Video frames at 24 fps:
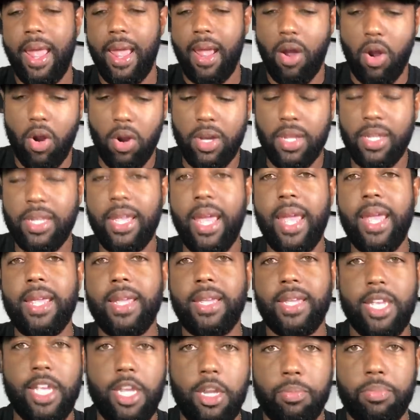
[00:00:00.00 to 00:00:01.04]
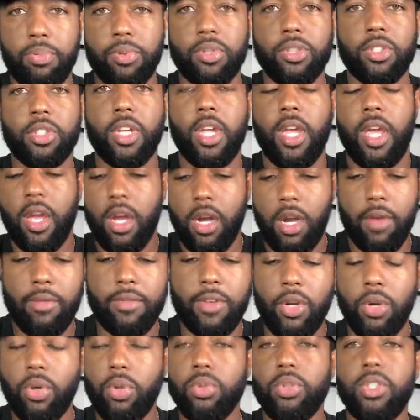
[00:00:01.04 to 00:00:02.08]
are the gatekeepers of
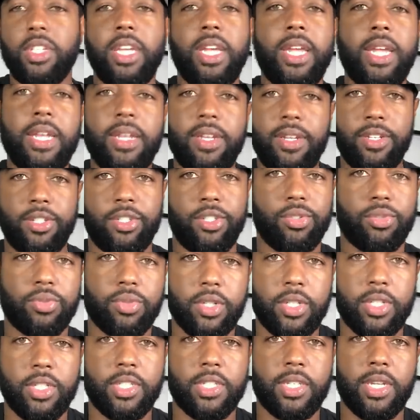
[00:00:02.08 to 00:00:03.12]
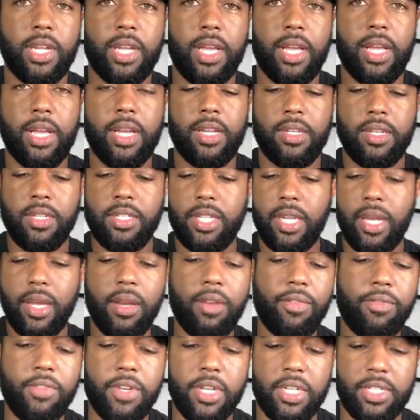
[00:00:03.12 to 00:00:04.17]
those industries. The
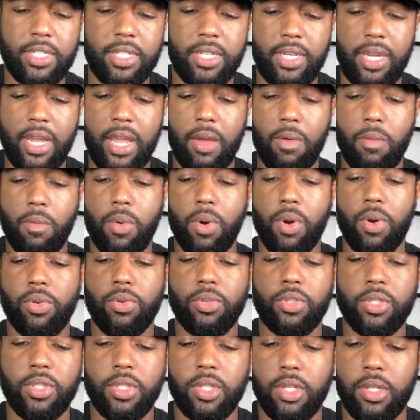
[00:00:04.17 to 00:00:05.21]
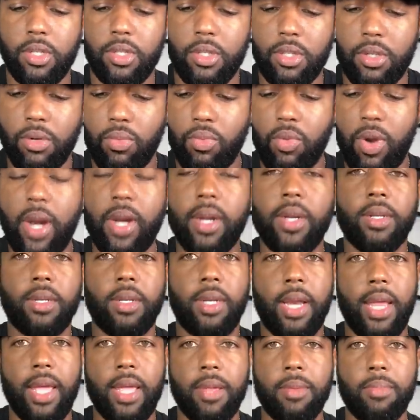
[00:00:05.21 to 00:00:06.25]
television networks, the, the record
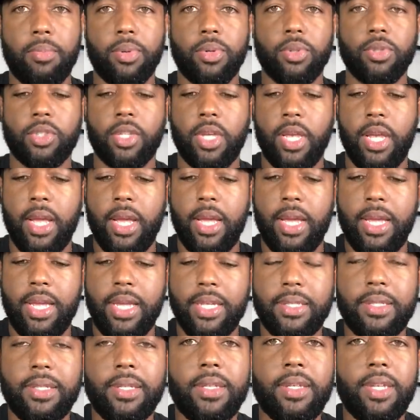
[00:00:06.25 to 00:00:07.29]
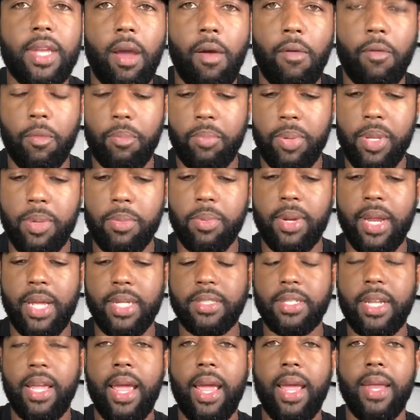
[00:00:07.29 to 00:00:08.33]
labels. It's the devil people
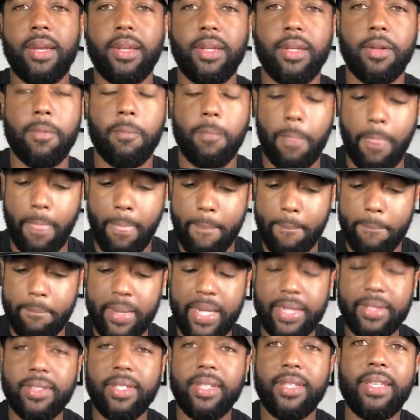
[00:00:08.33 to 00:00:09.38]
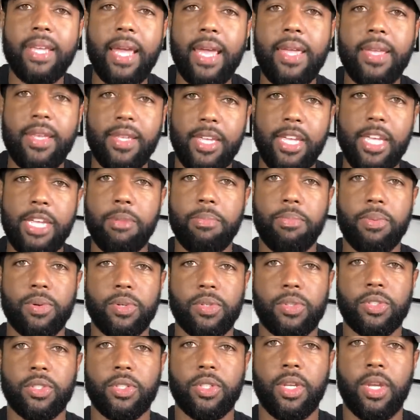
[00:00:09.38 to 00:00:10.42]
that's at the that's the
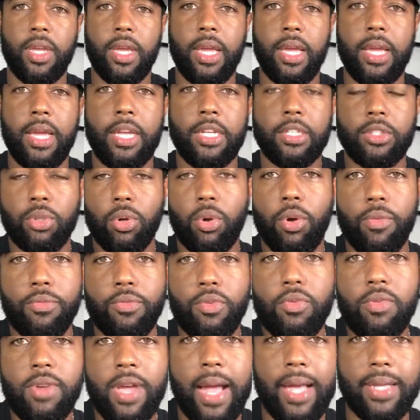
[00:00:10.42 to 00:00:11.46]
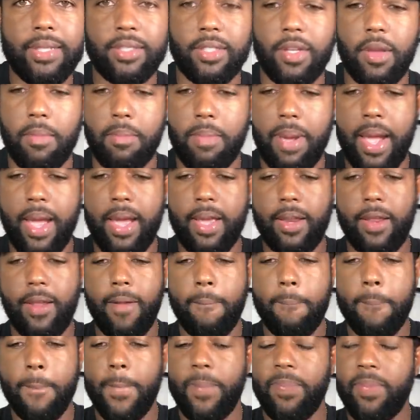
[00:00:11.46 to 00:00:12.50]
gatekeepers. So if you got somebody
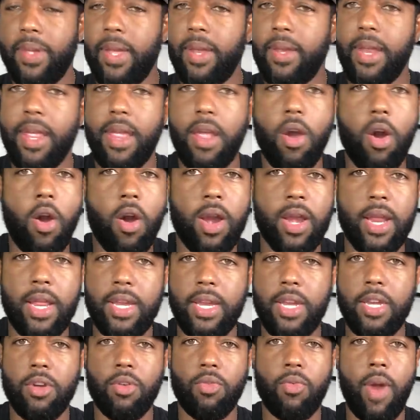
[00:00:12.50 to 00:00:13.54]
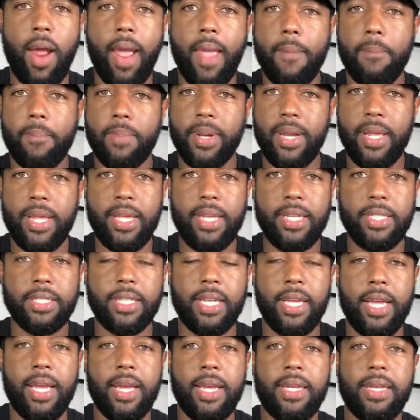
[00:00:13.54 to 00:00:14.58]
that they heart ain't in the right place,
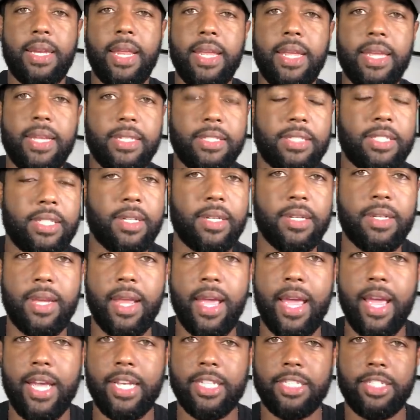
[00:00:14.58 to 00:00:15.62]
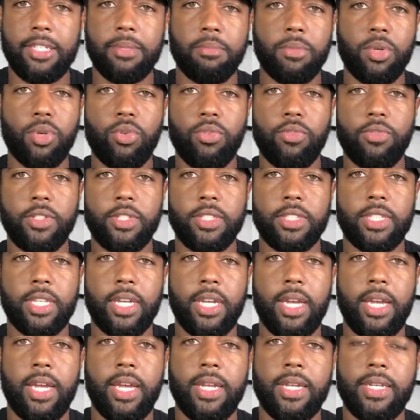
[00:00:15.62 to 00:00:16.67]
they into the nasty movies
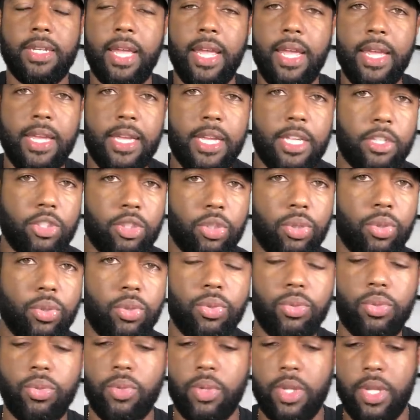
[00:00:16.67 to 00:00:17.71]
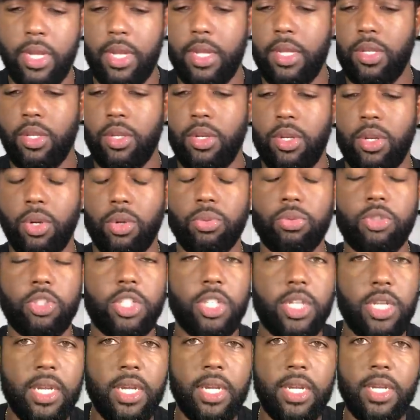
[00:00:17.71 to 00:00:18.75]
they into, you know,
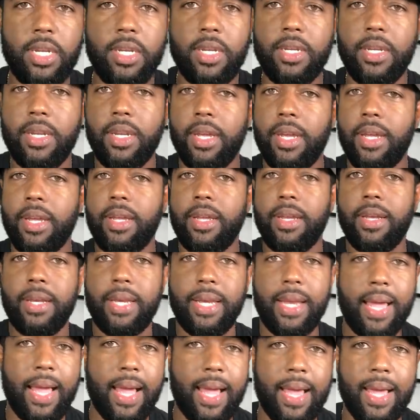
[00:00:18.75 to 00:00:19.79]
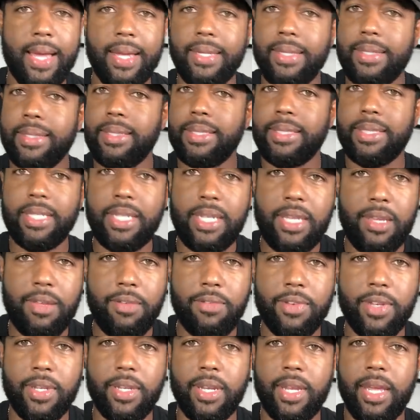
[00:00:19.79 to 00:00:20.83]
cheating, lying,
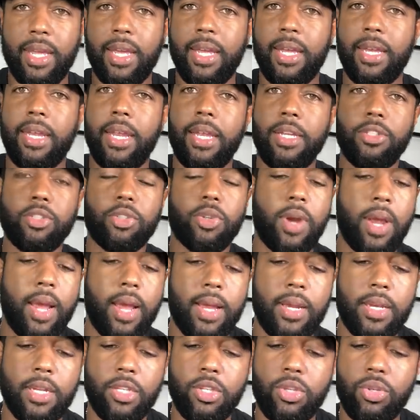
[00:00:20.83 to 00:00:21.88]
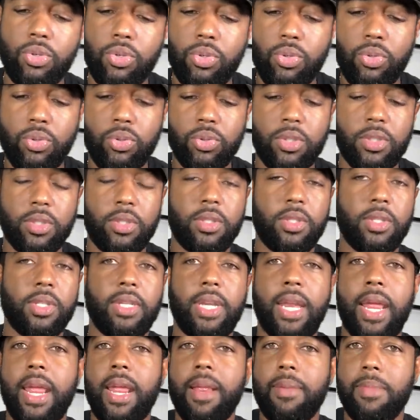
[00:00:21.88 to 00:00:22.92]
deceiving. They trying to use the
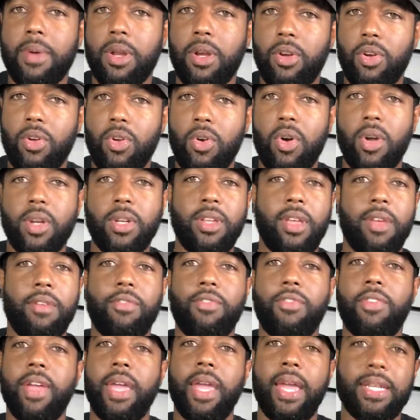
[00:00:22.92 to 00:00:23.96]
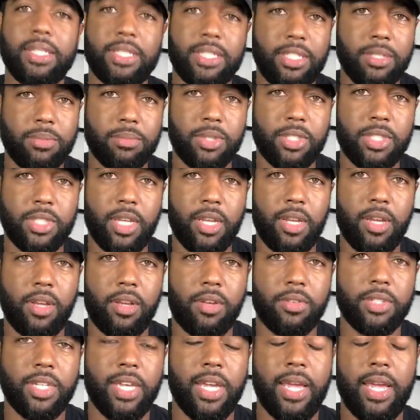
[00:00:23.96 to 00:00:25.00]
name of the Lord to advance
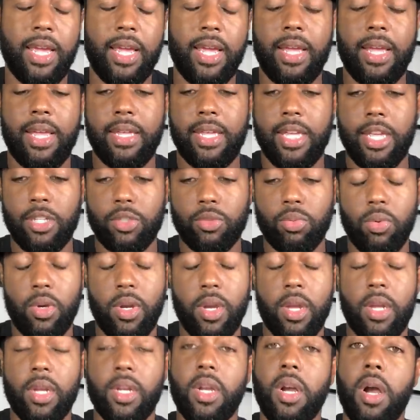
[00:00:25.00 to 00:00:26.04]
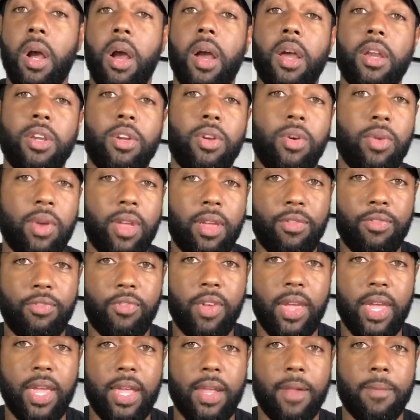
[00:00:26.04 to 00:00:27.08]
themselves. Guess what? God know they
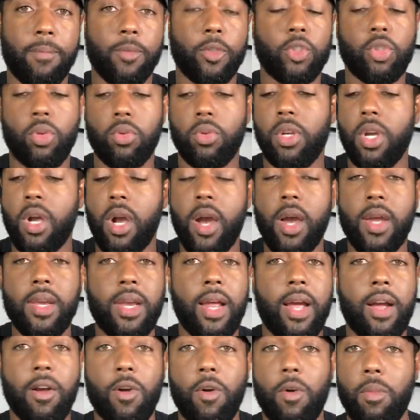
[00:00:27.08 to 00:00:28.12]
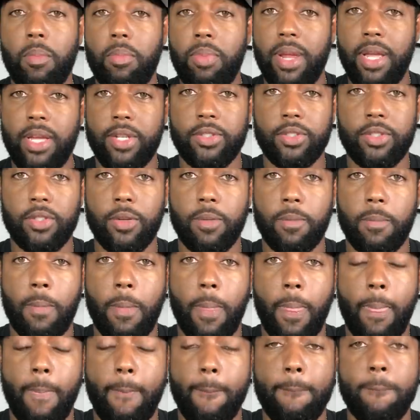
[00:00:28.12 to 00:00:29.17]
fake. So God not going to bless them.
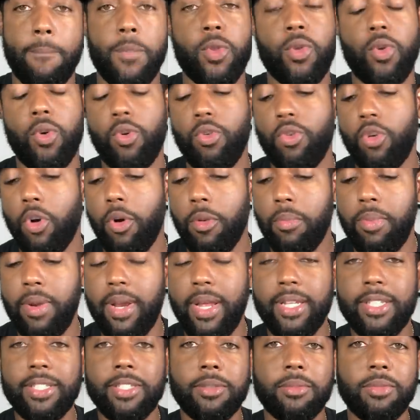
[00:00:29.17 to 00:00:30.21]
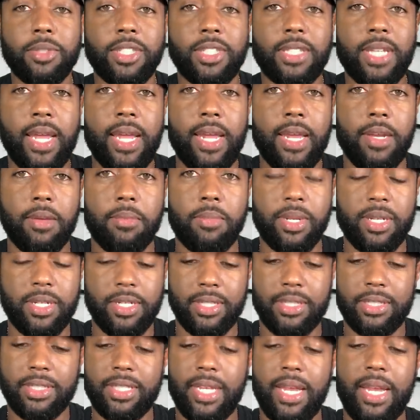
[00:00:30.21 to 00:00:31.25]
You know who going to bless them? Satan.
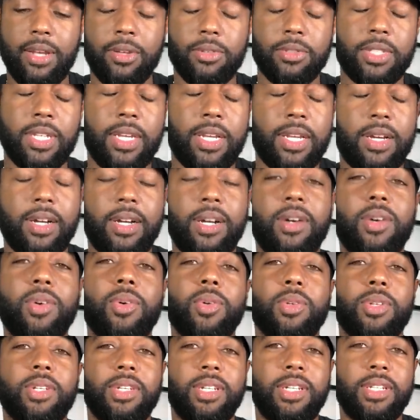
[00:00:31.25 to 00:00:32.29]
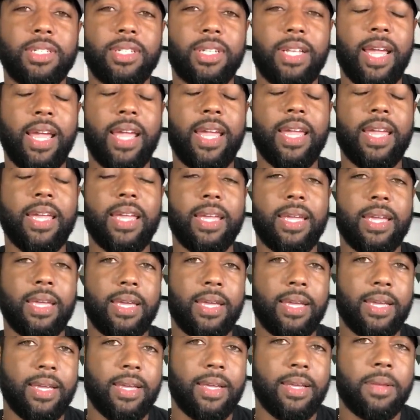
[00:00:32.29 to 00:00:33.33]
Because Satan going to say, oh, let, hey,
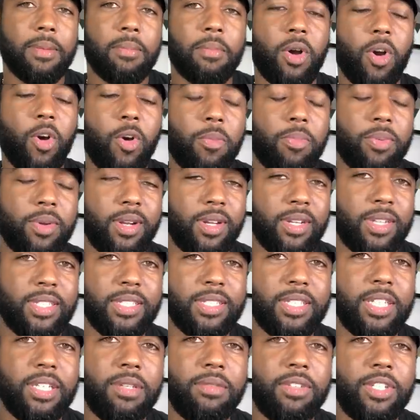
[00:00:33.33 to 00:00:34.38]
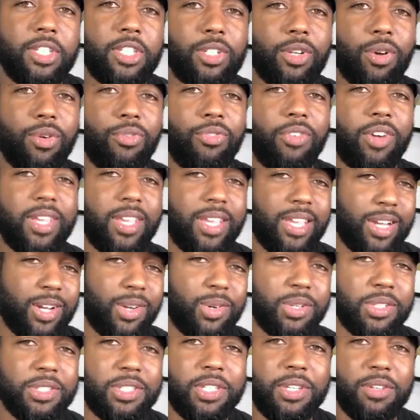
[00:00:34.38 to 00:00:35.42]
open up this TV show for you. Here
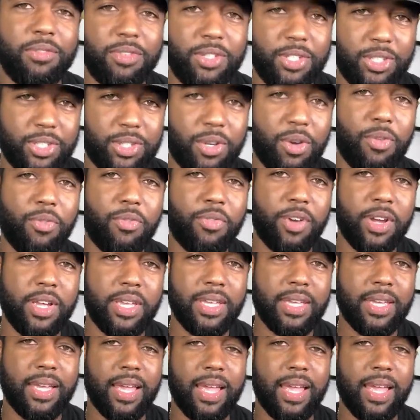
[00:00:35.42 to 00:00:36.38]
go a TV show for you.